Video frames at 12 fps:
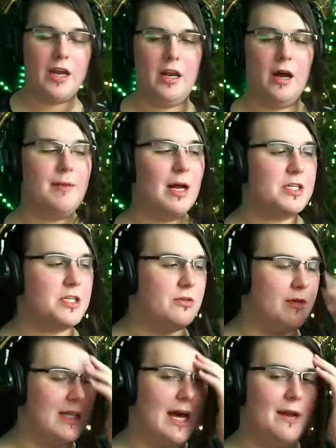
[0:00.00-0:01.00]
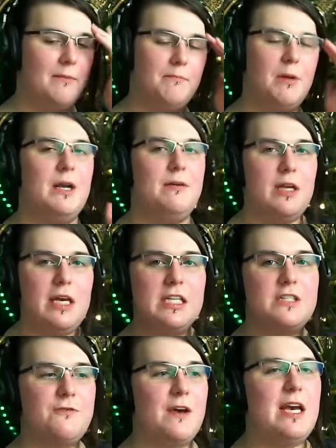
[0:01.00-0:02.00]
You know, I'm not just doing that, but
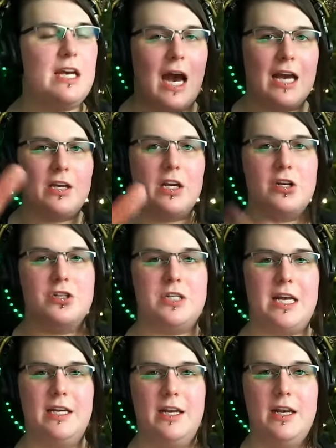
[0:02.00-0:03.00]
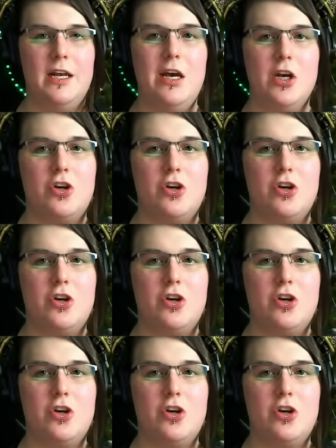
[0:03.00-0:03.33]
it's it, I can understand it.